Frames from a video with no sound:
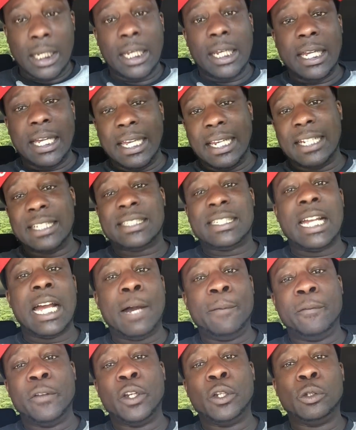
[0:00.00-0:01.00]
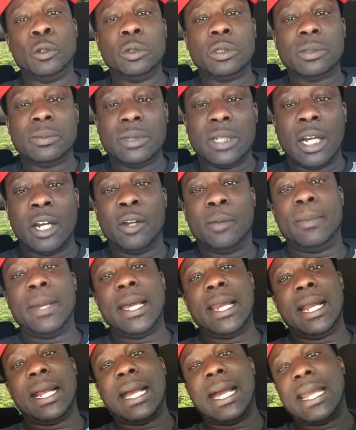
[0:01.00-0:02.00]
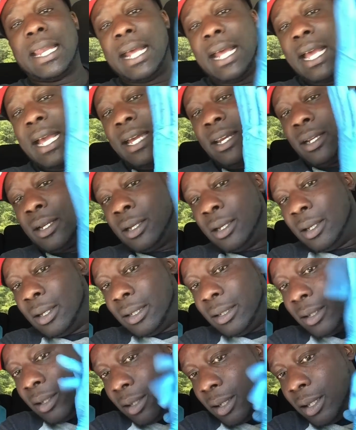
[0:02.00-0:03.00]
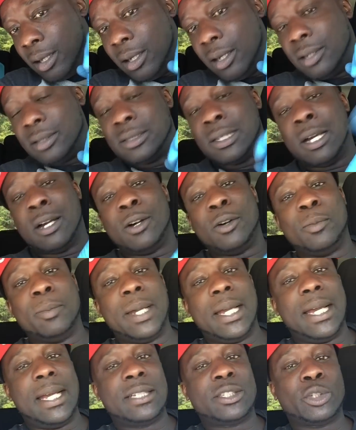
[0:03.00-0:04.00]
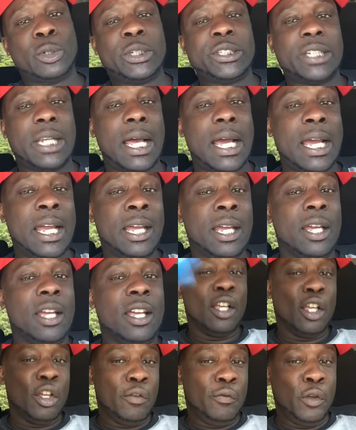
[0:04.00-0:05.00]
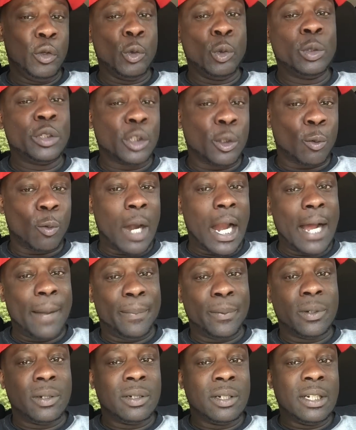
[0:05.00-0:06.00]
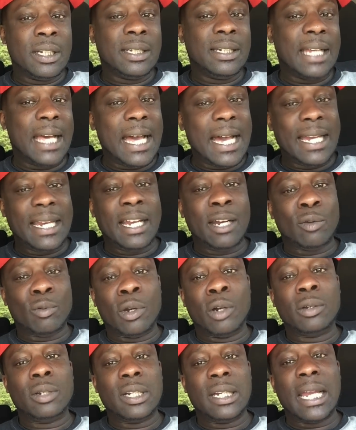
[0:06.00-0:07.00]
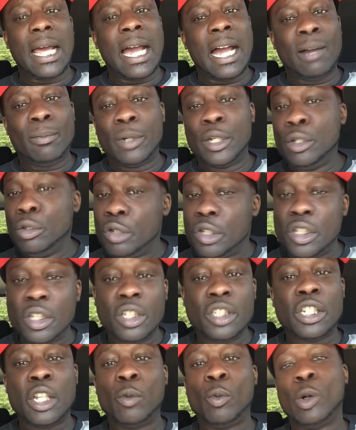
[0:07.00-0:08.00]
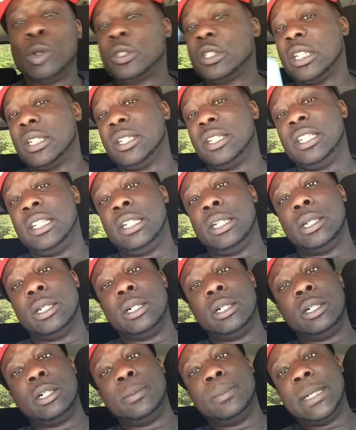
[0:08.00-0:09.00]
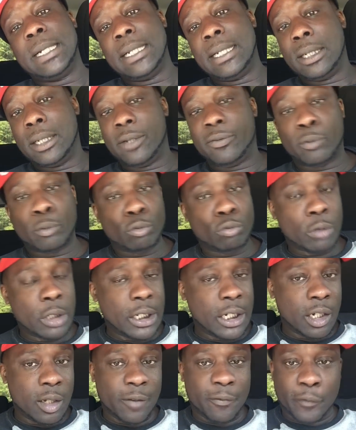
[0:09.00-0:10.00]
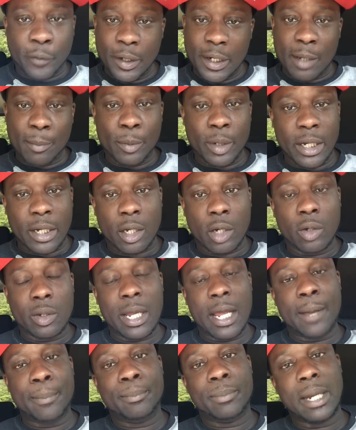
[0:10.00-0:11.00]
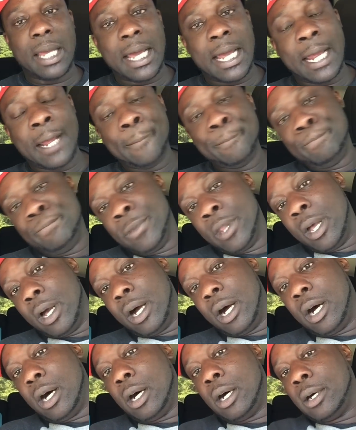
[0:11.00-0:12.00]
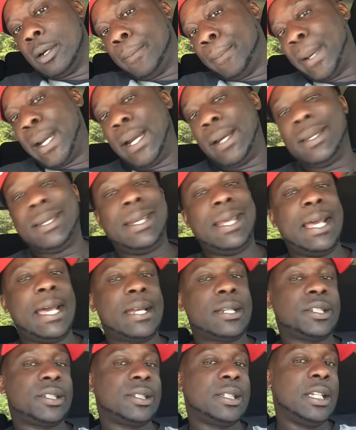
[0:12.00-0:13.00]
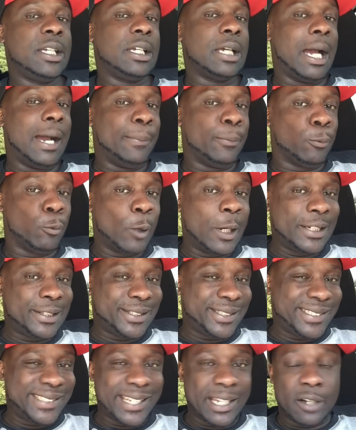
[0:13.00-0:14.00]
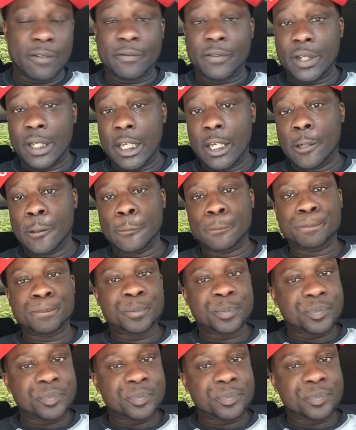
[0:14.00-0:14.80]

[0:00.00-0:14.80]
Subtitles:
Anytime I'm finna do some dirt, man, I gotta have the gloves on, man. So it's like, if you was a rapper down there Rolling Loud, but you should have just wore some of these gloves, man. For real. And free that boy Kodak Black. Apparently they had a sting operation set up for him.